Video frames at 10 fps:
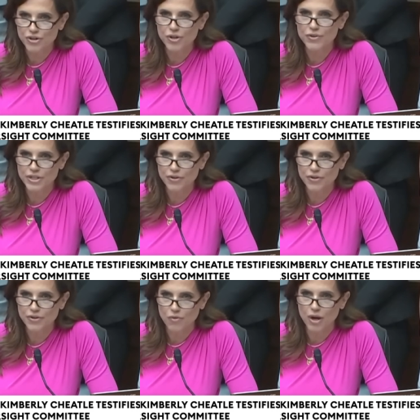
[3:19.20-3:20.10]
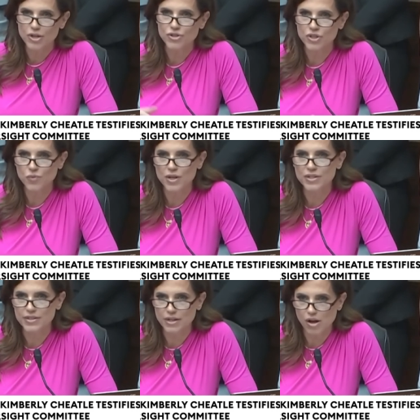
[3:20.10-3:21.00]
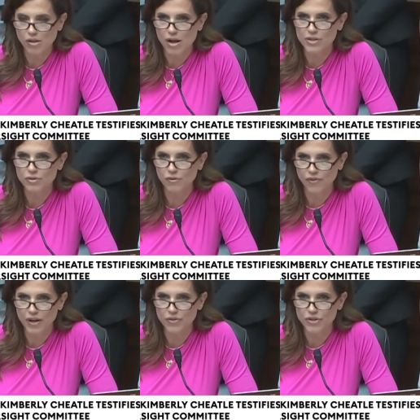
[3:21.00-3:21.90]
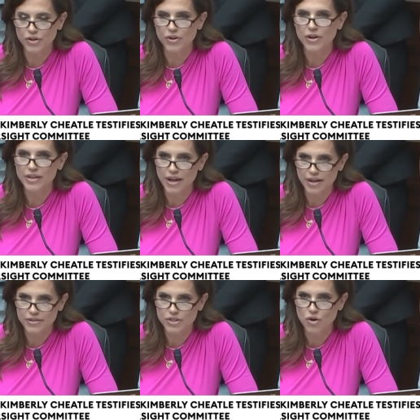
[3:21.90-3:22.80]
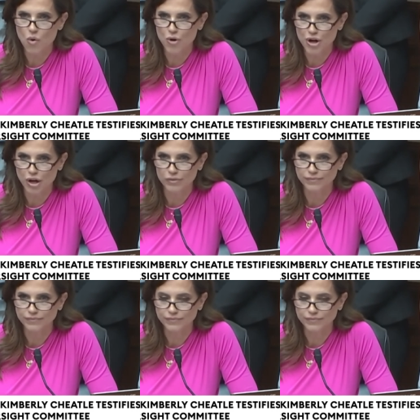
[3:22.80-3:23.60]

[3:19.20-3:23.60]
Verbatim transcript: or no series of questions. Was this a colossal failure? Yes or no?